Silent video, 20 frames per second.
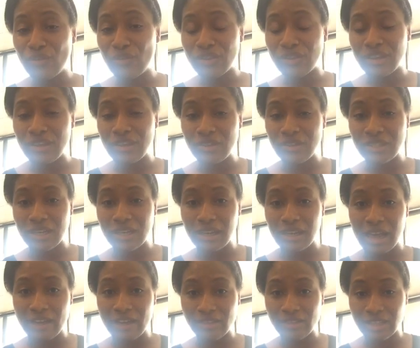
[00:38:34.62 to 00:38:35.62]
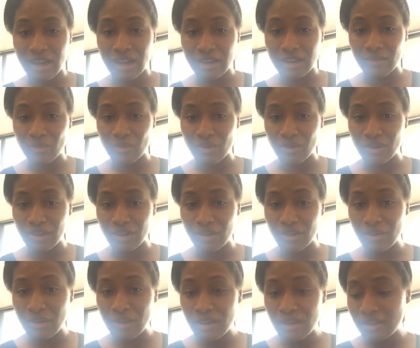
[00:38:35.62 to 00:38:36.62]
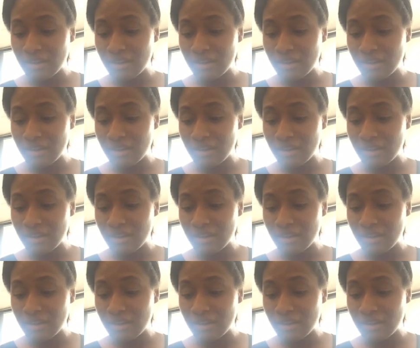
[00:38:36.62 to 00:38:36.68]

for the Houston Livestock and Rodeo.